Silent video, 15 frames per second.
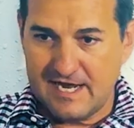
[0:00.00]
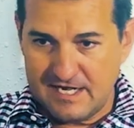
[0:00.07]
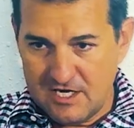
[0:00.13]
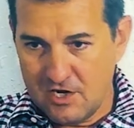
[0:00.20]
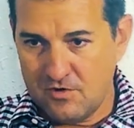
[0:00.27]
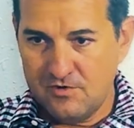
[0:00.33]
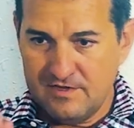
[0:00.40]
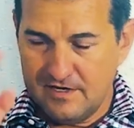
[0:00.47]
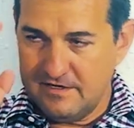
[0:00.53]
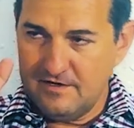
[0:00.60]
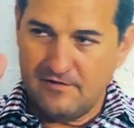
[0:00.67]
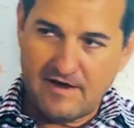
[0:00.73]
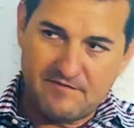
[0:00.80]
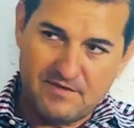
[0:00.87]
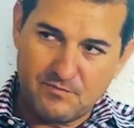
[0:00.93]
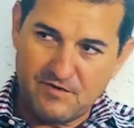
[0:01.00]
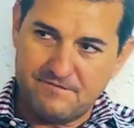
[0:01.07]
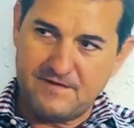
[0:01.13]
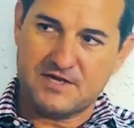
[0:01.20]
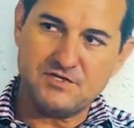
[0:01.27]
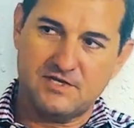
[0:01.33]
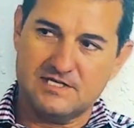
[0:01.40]
know that you have the
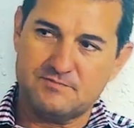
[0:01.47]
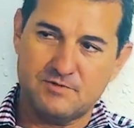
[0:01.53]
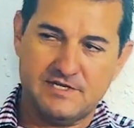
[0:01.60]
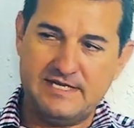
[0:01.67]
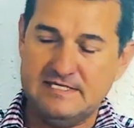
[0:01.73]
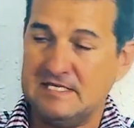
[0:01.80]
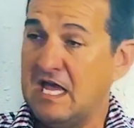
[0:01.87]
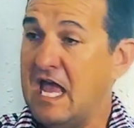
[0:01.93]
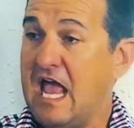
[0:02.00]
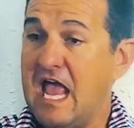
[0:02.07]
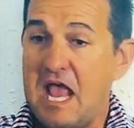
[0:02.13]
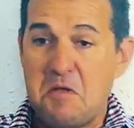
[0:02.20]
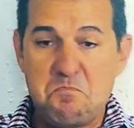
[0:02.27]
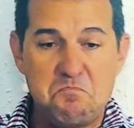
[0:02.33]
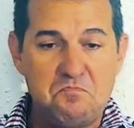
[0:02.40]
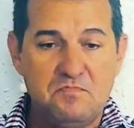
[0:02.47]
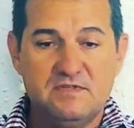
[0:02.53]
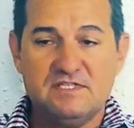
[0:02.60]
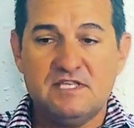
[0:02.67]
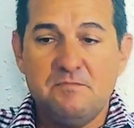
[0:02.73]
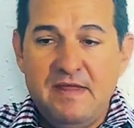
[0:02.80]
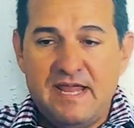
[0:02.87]
professional expertise.
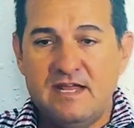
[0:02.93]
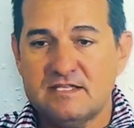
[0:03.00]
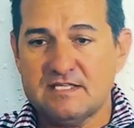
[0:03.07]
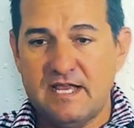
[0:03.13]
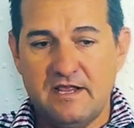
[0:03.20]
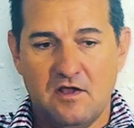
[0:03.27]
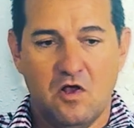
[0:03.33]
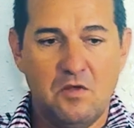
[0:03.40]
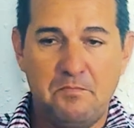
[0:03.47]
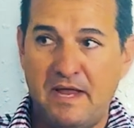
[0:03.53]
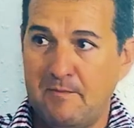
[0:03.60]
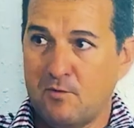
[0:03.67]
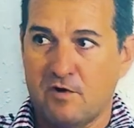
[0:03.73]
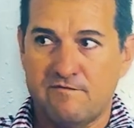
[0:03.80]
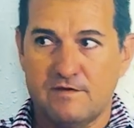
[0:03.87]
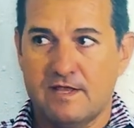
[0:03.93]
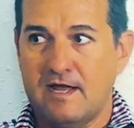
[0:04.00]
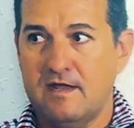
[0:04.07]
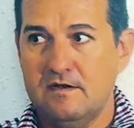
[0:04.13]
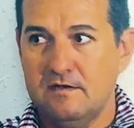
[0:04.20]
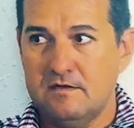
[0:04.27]
To me, it's like I'll pay more for that.